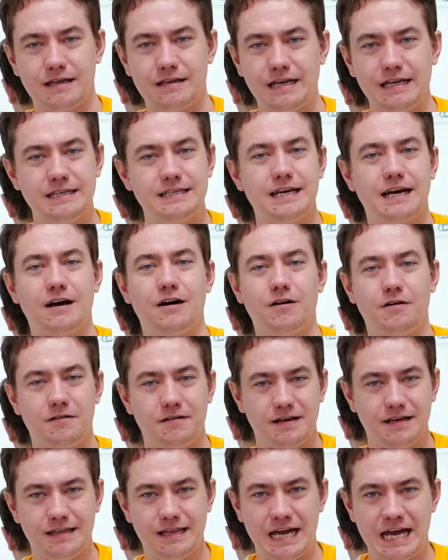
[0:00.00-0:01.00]

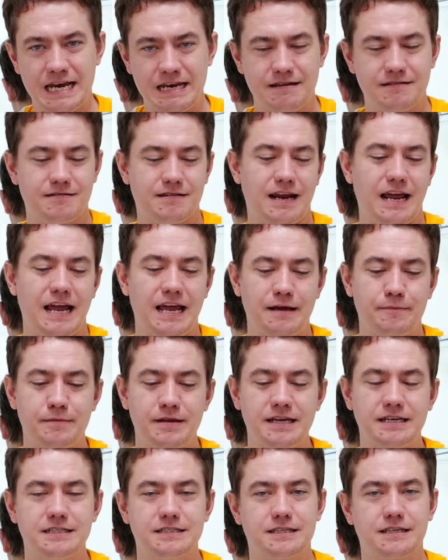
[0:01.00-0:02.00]
Intel and then AMD
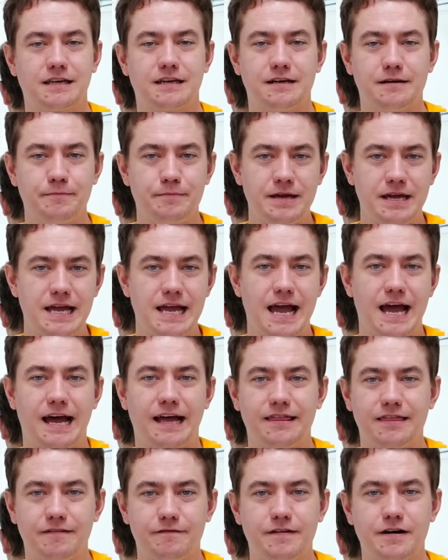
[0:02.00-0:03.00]
is going to be
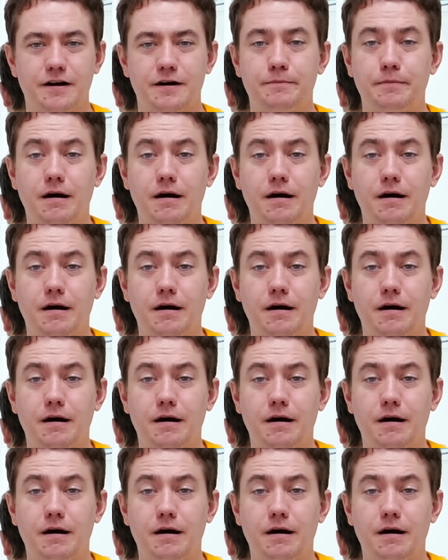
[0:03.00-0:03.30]
at the very